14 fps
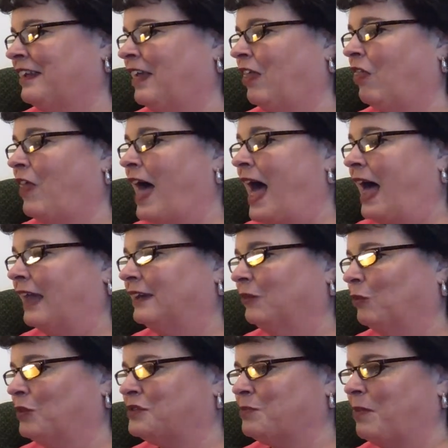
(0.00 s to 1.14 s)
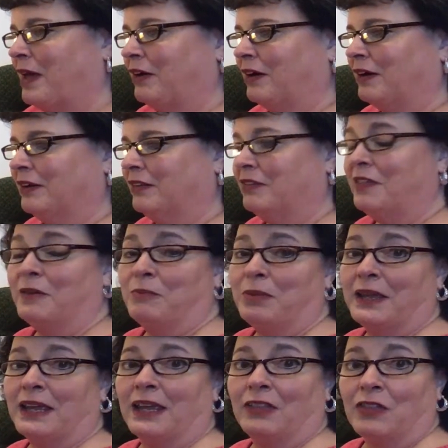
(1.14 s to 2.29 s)
That was better than
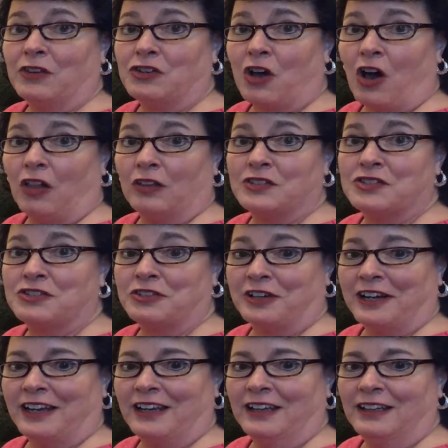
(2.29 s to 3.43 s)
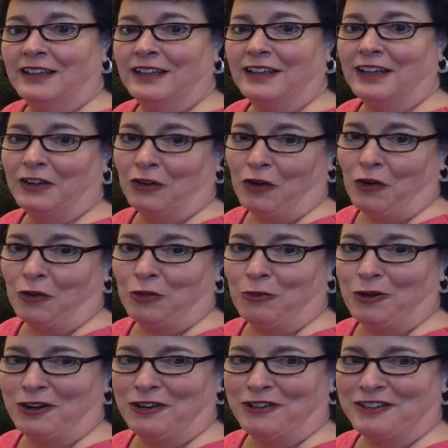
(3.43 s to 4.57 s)
being the tallest tree in all the
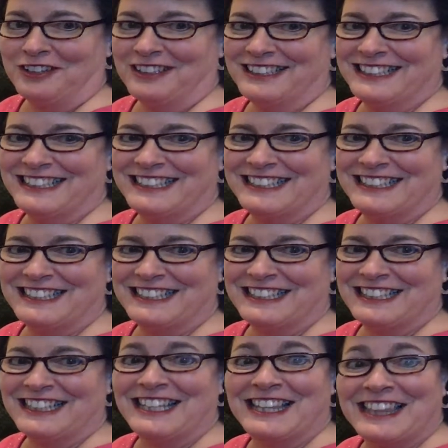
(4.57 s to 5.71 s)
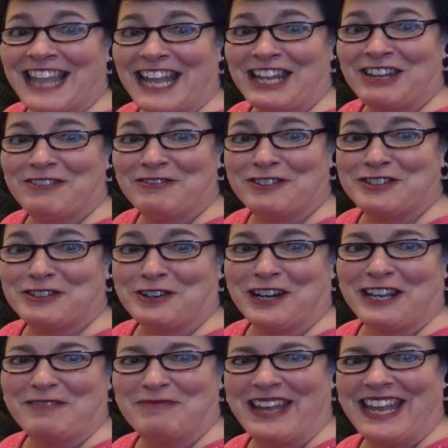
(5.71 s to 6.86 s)
world. Thank you for
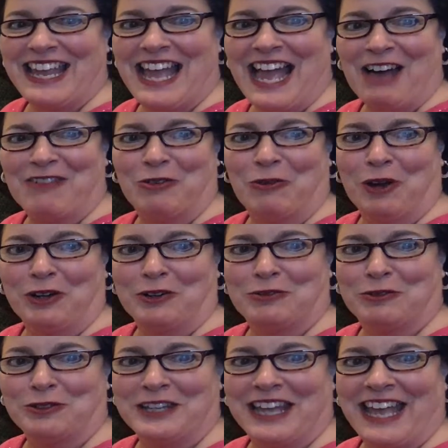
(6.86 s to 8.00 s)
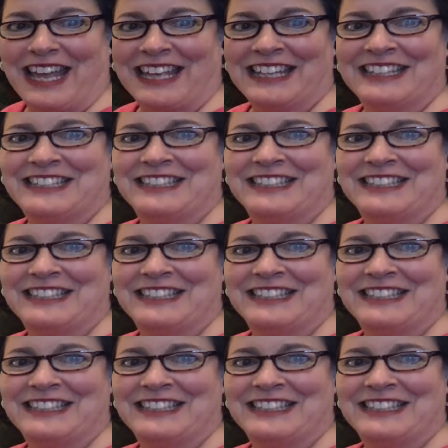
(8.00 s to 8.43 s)
joining me. Have a wonderful day.